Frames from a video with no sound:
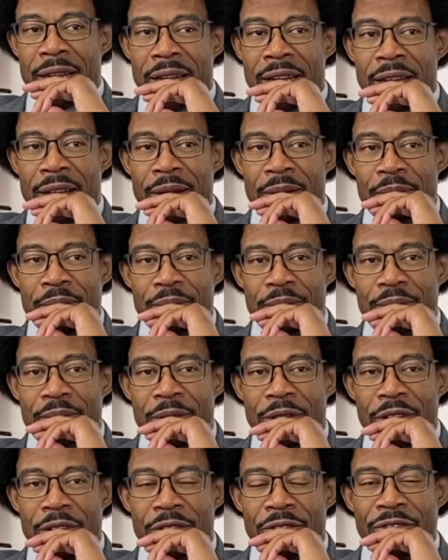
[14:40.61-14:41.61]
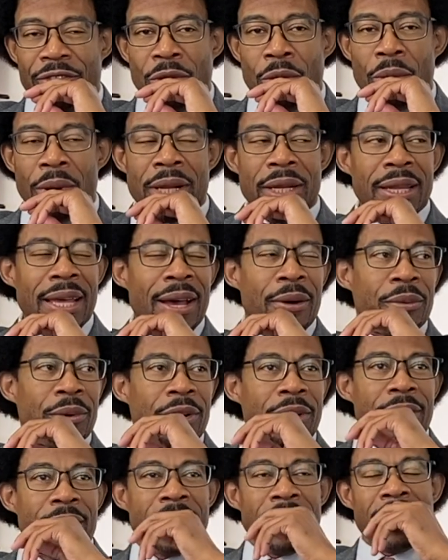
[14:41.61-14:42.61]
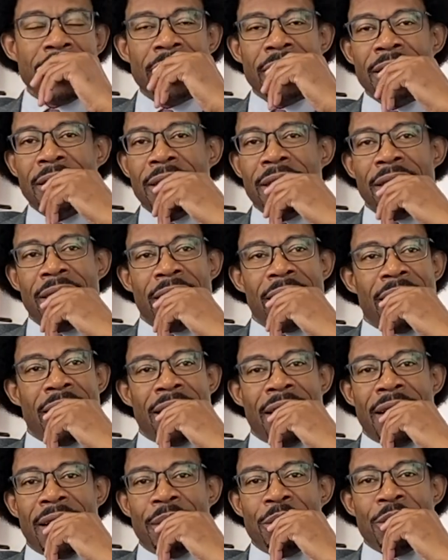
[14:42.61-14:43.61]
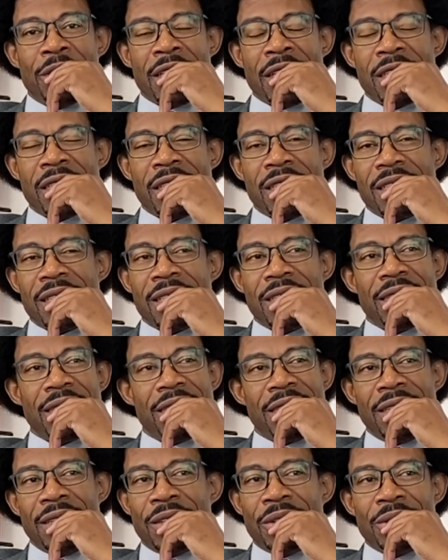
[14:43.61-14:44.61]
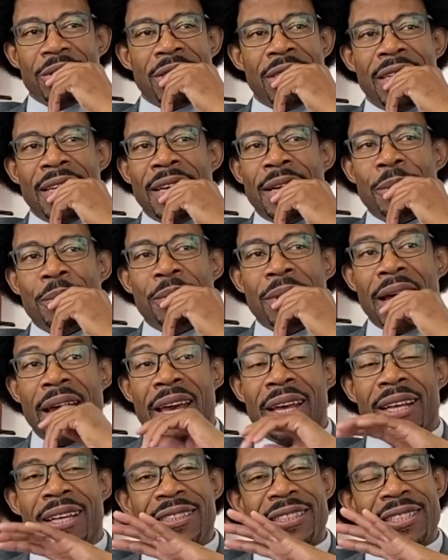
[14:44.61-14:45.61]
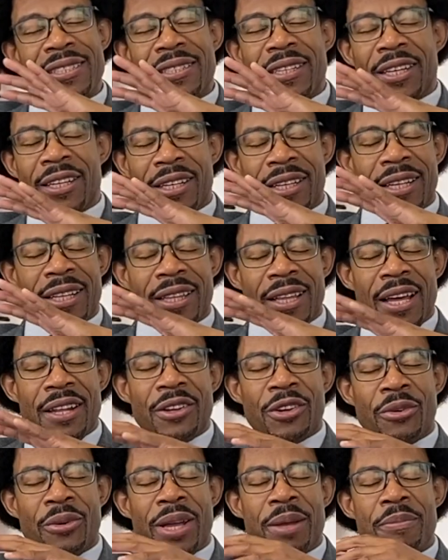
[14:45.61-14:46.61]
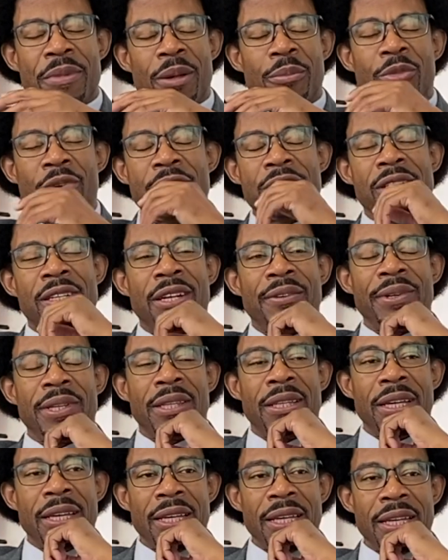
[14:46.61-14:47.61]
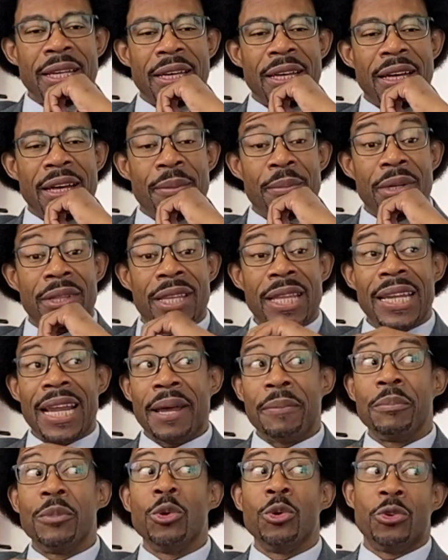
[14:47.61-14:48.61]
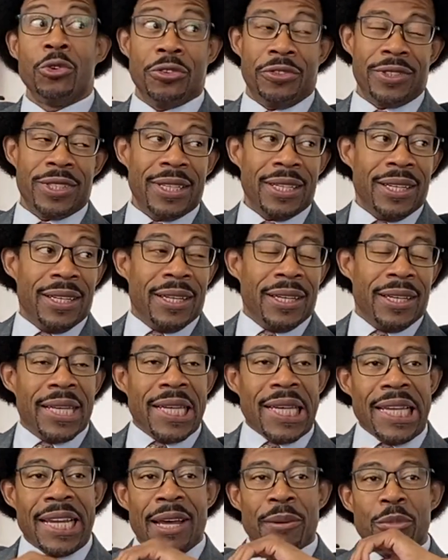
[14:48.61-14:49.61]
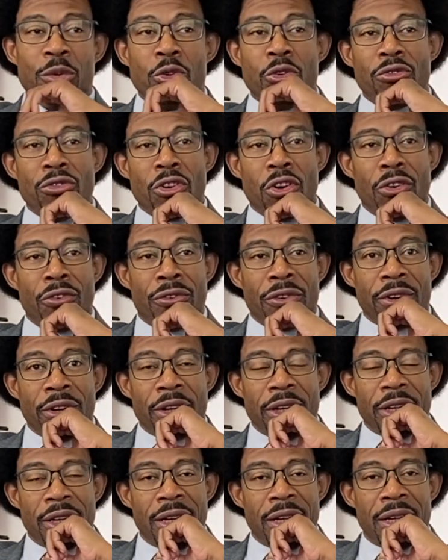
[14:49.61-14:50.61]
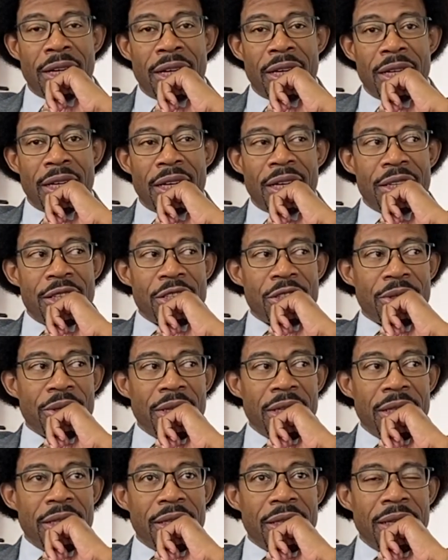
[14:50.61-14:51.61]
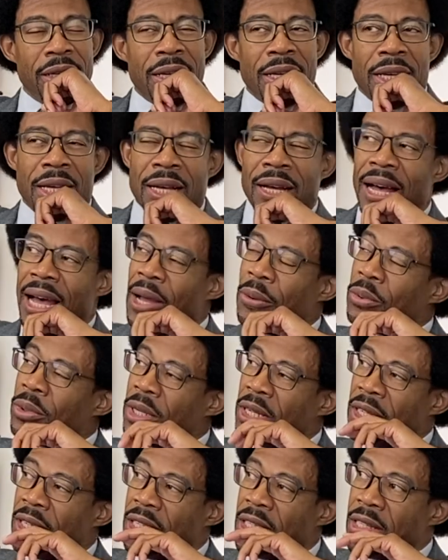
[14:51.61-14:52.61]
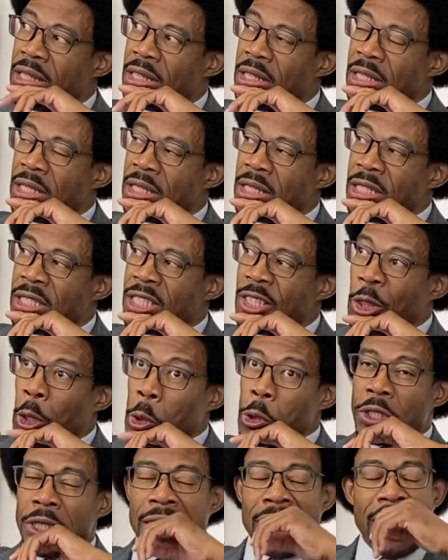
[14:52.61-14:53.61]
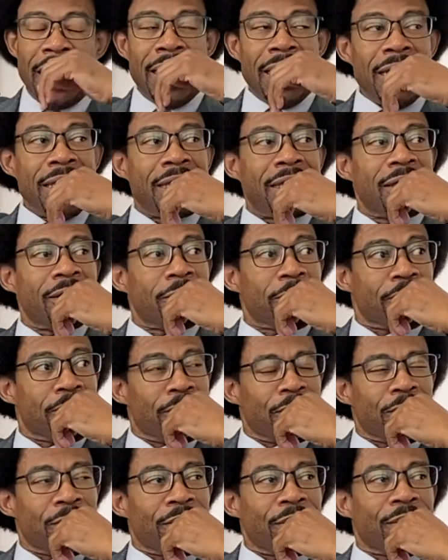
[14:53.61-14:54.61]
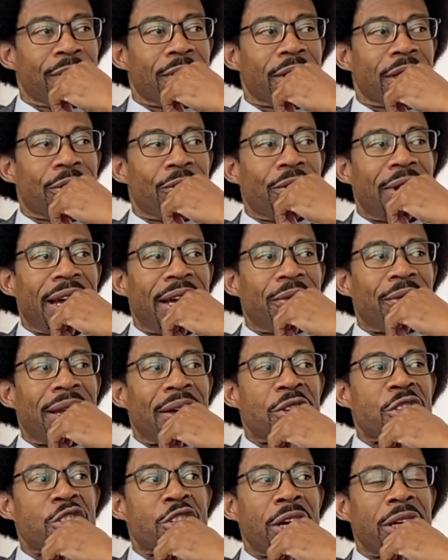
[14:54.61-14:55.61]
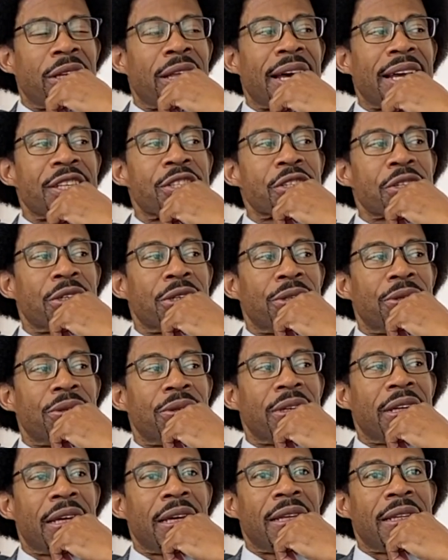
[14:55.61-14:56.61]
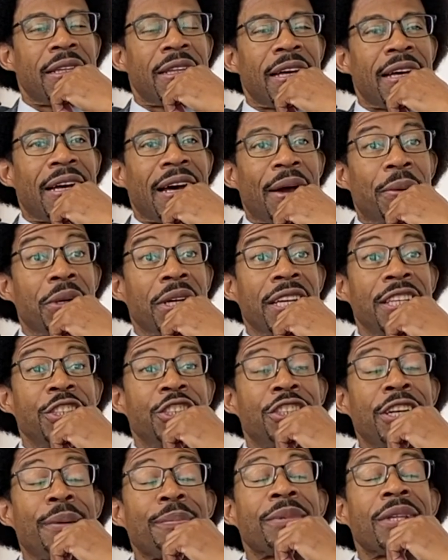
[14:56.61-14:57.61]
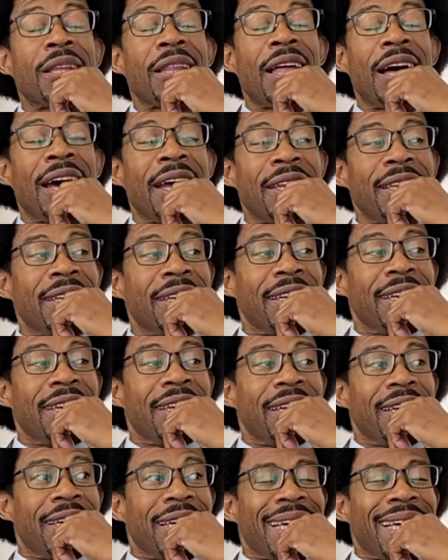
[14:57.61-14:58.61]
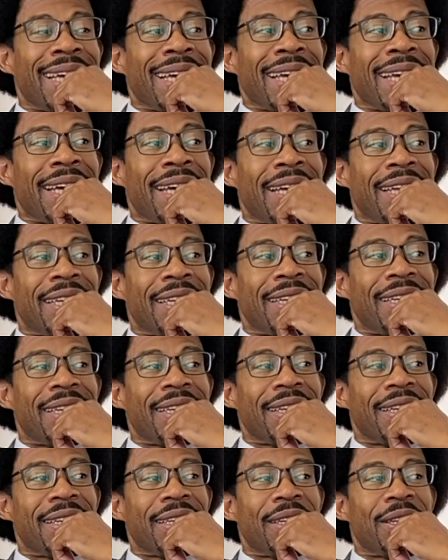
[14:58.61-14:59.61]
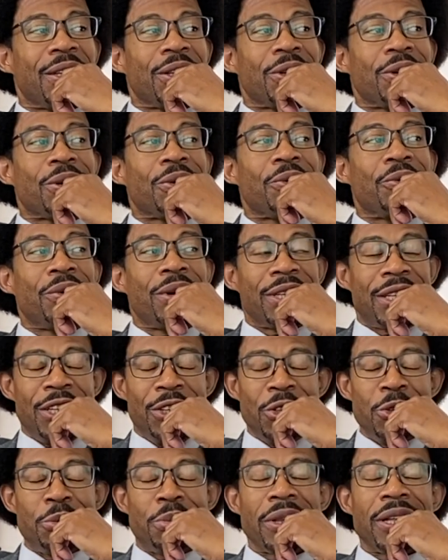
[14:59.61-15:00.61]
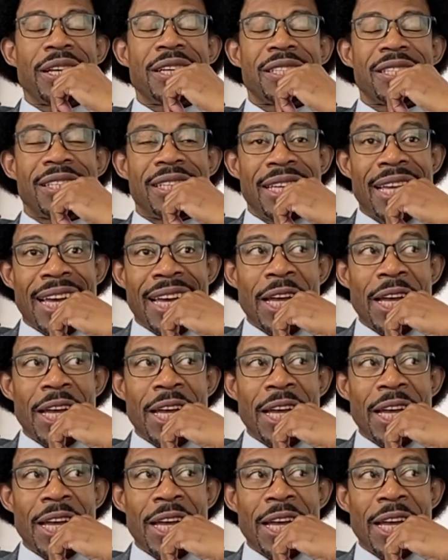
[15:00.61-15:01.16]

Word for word: Uh, you know, Floyd and Edward, and um, just you know, Tim. I just a, a lot of great memories and everything. Uh, but then I moved, and I moved over. Uh, How oh, old were you when you moved? I was 13, 13. Oh, wow. Right when I was starting high school, and uh, I would get jumped a lot and went to the new place. The new place. Yeah.